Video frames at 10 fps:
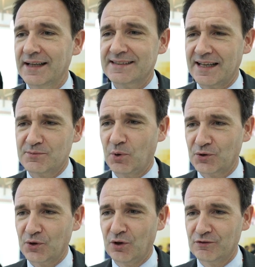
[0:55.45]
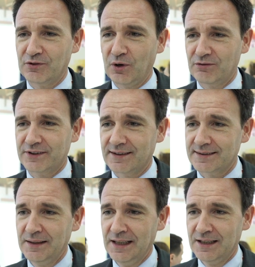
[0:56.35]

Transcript: next exporter of gas.